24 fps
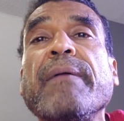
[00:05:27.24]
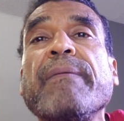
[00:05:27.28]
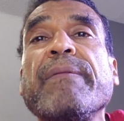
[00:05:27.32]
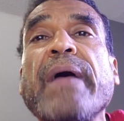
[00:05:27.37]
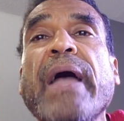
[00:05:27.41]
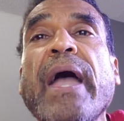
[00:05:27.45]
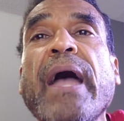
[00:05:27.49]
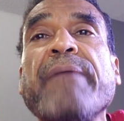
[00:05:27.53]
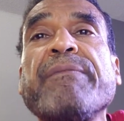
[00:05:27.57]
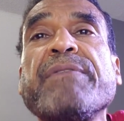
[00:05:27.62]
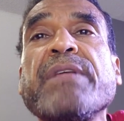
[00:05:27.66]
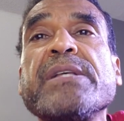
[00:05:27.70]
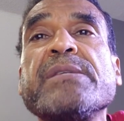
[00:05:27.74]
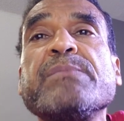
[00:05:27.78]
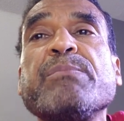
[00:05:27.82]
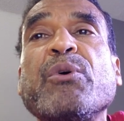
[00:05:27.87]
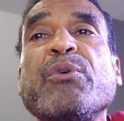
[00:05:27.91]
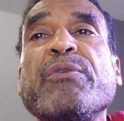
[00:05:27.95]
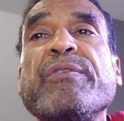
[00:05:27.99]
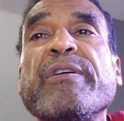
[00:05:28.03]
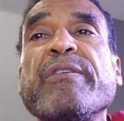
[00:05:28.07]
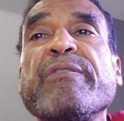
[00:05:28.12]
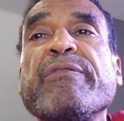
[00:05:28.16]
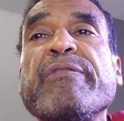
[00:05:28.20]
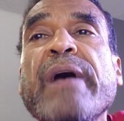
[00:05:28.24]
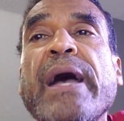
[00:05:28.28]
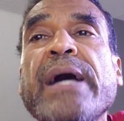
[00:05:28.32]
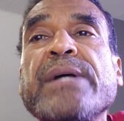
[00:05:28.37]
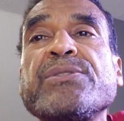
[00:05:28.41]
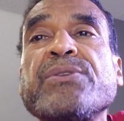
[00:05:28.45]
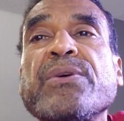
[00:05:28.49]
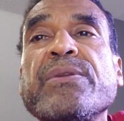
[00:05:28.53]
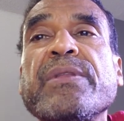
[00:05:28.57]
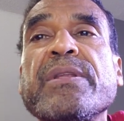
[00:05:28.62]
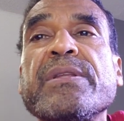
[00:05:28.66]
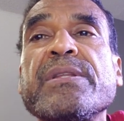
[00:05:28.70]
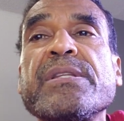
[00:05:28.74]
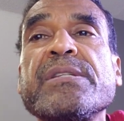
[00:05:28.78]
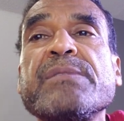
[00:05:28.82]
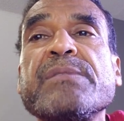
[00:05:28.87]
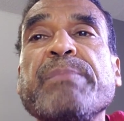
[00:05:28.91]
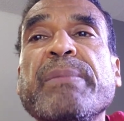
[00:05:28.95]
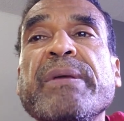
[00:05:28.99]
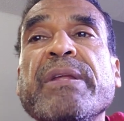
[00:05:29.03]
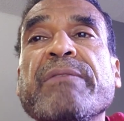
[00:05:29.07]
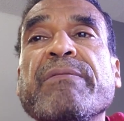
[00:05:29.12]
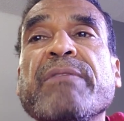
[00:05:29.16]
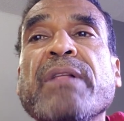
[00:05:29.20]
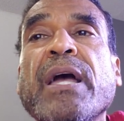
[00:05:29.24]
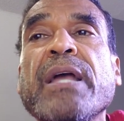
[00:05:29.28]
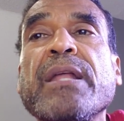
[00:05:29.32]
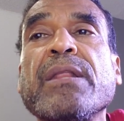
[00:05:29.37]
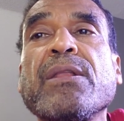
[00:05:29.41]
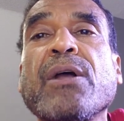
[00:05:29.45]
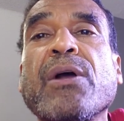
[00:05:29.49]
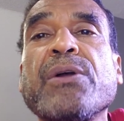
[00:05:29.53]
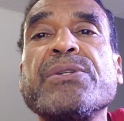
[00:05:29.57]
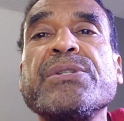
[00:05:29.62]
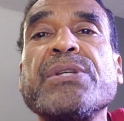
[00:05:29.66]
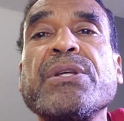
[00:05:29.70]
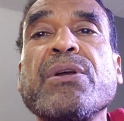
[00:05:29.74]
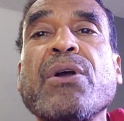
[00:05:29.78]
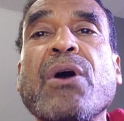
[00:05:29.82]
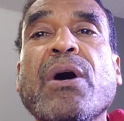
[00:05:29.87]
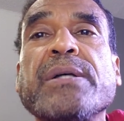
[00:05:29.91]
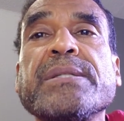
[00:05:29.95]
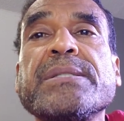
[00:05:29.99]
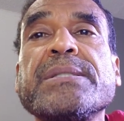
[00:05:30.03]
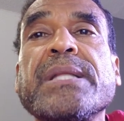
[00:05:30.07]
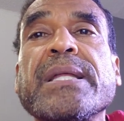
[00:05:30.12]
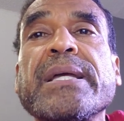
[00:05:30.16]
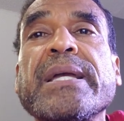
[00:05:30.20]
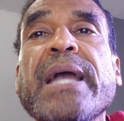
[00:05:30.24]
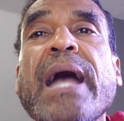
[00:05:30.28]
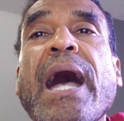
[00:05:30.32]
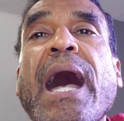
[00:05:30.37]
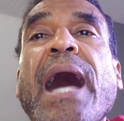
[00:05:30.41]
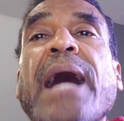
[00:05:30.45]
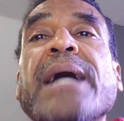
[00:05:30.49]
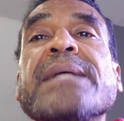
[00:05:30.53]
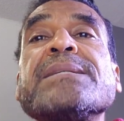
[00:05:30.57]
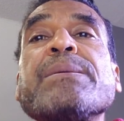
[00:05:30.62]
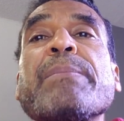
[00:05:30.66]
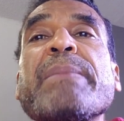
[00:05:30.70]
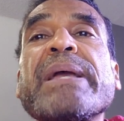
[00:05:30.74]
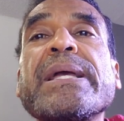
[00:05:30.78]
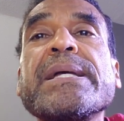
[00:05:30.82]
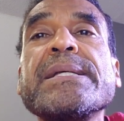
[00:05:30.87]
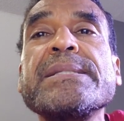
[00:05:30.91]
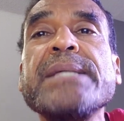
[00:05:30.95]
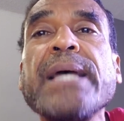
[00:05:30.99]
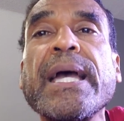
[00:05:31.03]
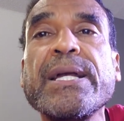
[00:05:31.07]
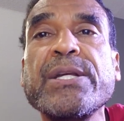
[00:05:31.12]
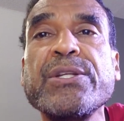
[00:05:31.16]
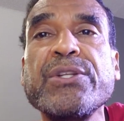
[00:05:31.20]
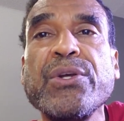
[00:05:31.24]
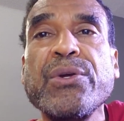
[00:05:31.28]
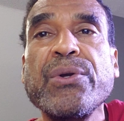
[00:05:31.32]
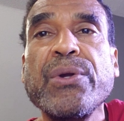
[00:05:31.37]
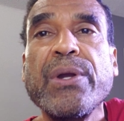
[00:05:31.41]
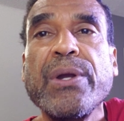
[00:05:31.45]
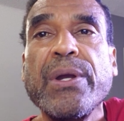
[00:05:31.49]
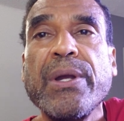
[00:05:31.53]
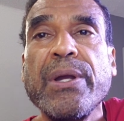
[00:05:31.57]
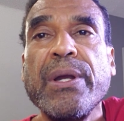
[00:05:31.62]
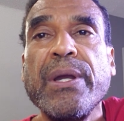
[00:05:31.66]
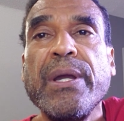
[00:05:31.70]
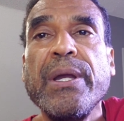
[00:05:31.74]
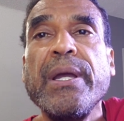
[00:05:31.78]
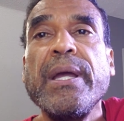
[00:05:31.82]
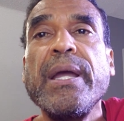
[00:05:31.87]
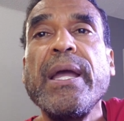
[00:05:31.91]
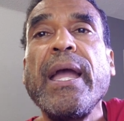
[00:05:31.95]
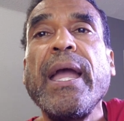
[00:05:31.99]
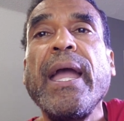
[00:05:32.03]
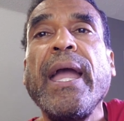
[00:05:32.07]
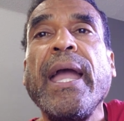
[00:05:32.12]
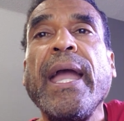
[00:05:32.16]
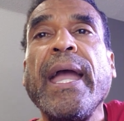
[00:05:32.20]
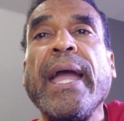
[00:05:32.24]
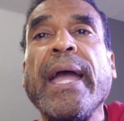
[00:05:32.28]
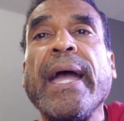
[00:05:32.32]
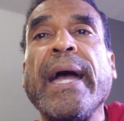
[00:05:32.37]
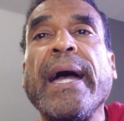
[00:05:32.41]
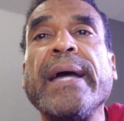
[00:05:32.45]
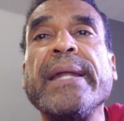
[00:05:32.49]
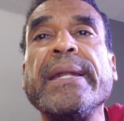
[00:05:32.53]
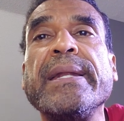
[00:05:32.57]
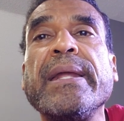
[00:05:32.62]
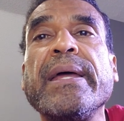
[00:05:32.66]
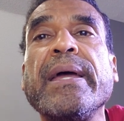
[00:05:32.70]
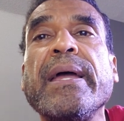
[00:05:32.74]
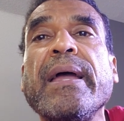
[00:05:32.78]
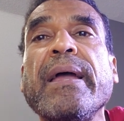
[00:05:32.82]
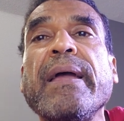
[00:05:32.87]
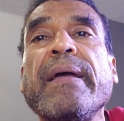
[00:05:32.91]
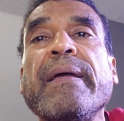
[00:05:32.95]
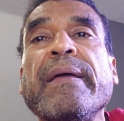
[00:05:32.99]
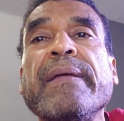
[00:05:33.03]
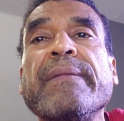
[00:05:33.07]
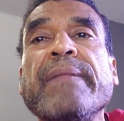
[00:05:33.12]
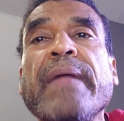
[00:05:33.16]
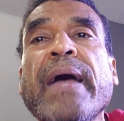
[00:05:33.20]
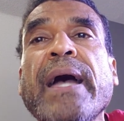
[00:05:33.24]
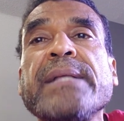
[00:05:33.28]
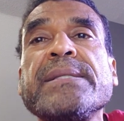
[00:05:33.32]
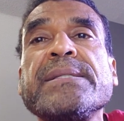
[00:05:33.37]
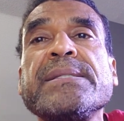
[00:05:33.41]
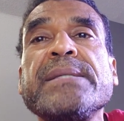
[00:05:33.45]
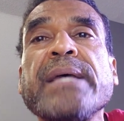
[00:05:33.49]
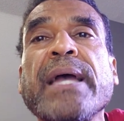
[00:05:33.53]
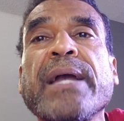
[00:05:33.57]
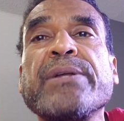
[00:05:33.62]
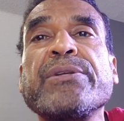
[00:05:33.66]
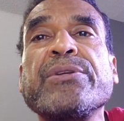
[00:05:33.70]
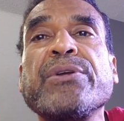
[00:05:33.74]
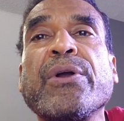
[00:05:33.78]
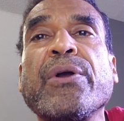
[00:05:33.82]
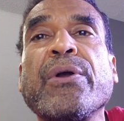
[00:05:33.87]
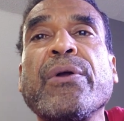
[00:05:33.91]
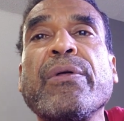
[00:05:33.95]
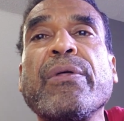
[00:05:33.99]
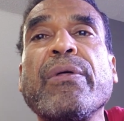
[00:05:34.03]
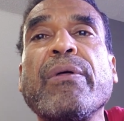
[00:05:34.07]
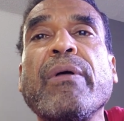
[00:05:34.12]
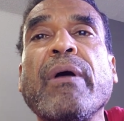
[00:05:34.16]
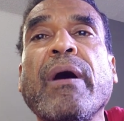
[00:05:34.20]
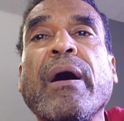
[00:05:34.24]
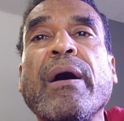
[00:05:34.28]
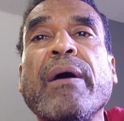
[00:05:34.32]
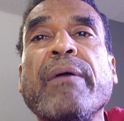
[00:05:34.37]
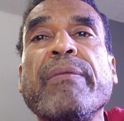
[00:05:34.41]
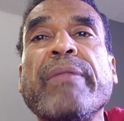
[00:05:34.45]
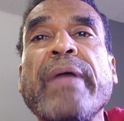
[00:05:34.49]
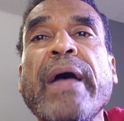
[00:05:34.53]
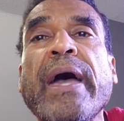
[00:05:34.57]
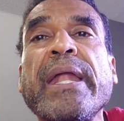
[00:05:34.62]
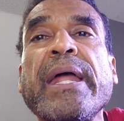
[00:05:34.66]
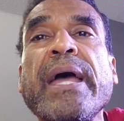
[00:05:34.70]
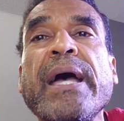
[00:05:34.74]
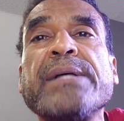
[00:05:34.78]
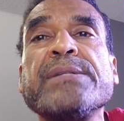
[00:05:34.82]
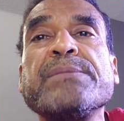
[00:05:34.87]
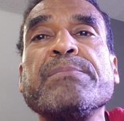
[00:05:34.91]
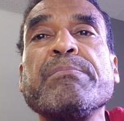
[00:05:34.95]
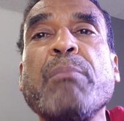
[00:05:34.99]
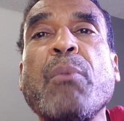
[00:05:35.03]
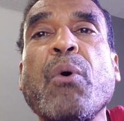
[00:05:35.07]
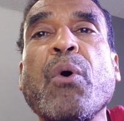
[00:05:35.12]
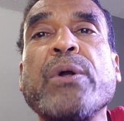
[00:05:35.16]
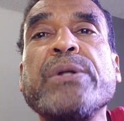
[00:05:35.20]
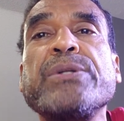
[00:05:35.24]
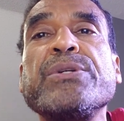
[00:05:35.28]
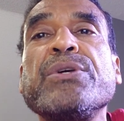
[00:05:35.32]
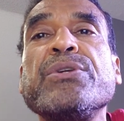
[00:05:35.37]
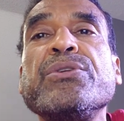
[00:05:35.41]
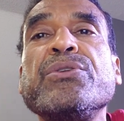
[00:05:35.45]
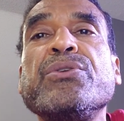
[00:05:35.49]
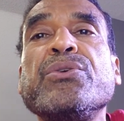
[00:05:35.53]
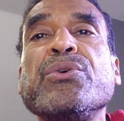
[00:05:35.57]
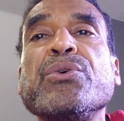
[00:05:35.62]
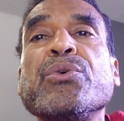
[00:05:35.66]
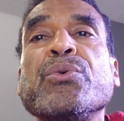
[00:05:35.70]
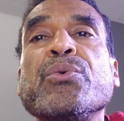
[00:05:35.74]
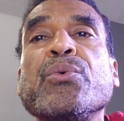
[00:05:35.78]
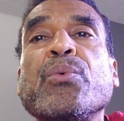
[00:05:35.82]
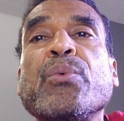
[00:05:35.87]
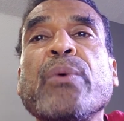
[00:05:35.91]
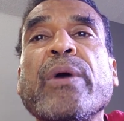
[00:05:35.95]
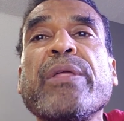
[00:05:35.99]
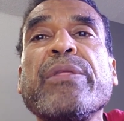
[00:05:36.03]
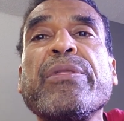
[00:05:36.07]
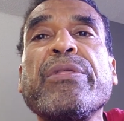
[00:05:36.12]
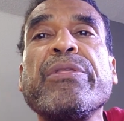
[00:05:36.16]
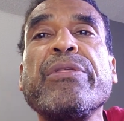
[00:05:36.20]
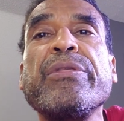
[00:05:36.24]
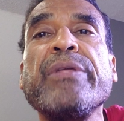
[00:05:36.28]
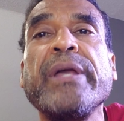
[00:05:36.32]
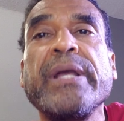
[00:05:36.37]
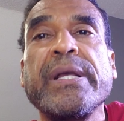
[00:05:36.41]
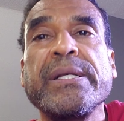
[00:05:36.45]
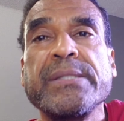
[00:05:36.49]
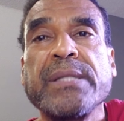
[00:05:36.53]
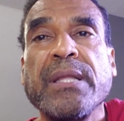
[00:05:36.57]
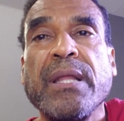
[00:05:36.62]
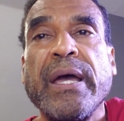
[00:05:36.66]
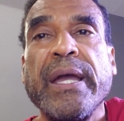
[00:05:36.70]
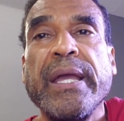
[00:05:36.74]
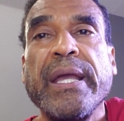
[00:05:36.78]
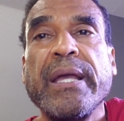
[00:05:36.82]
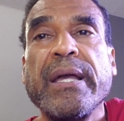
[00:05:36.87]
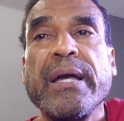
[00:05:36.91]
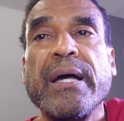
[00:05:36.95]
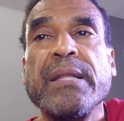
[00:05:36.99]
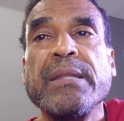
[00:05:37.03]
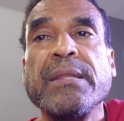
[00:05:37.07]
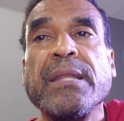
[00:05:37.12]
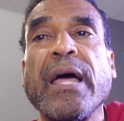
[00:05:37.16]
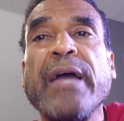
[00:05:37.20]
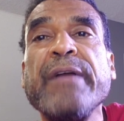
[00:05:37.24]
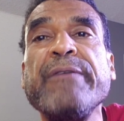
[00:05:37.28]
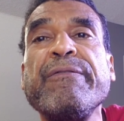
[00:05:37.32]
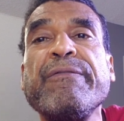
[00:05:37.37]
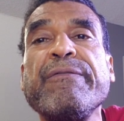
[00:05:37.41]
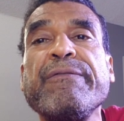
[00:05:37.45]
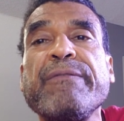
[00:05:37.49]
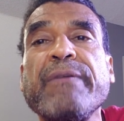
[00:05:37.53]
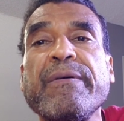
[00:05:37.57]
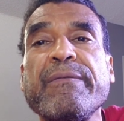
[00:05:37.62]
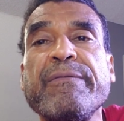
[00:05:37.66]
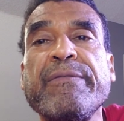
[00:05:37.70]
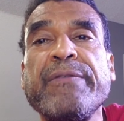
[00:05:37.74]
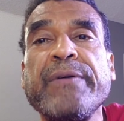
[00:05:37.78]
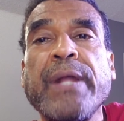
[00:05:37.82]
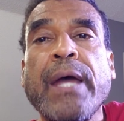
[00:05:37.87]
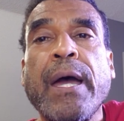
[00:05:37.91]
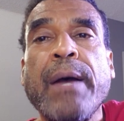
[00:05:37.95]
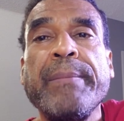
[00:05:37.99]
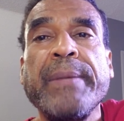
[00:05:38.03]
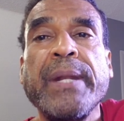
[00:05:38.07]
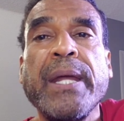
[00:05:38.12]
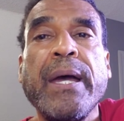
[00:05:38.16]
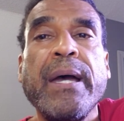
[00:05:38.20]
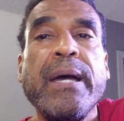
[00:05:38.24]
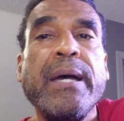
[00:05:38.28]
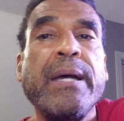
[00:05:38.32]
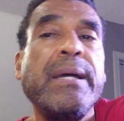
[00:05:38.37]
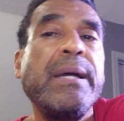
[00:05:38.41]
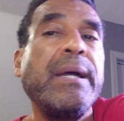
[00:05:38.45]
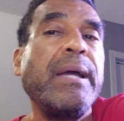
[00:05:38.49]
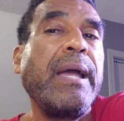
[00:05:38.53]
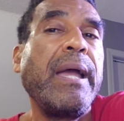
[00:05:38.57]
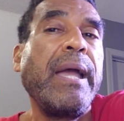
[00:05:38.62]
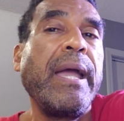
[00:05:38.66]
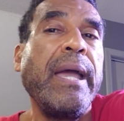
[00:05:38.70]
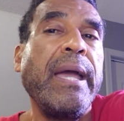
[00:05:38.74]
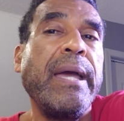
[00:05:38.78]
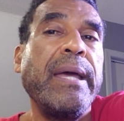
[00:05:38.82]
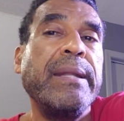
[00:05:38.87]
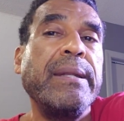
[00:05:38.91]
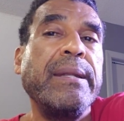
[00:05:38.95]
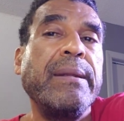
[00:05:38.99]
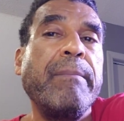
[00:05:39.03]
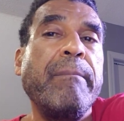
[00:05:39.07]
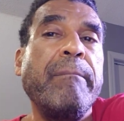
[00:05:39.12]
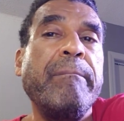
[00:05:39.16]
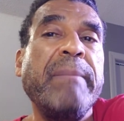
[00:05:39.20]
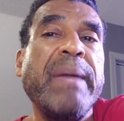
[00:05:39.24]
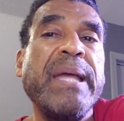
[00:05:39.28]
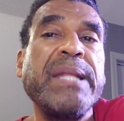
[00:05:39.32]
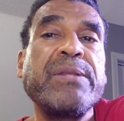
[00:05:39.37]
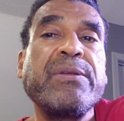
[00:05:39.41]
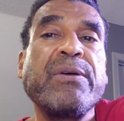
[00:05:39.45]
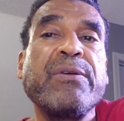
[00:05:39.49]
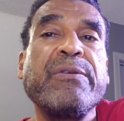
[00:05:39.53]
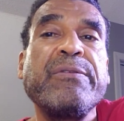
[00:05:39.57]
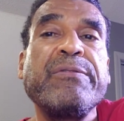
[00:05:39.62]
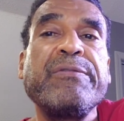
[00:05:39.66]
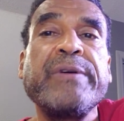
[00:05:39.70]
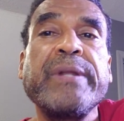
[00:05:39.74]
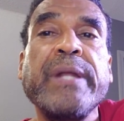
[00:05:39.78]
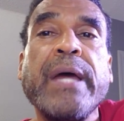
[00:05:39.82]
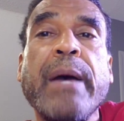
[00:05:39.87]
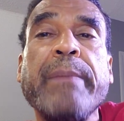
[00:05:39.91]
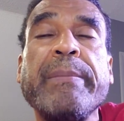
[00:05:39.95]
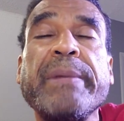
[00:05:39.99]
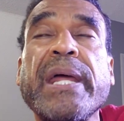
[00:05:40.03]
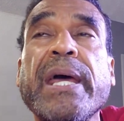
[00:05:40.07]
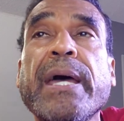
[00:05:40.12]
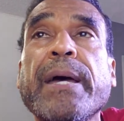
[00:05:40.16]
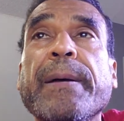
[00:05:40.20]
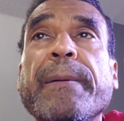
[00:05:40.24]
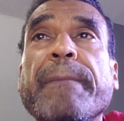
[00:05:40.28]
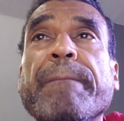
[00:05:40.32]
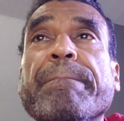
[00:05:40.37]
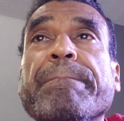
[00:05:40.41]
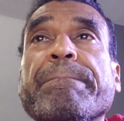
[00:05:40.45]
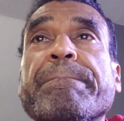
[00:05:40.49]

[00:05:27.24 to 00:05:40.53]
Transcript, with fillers: The half that's moving faster than the speed of light, Larson calls the cosmic sector. And in that sector, uh, that has more to do with things like life phenomena and mental phenomena.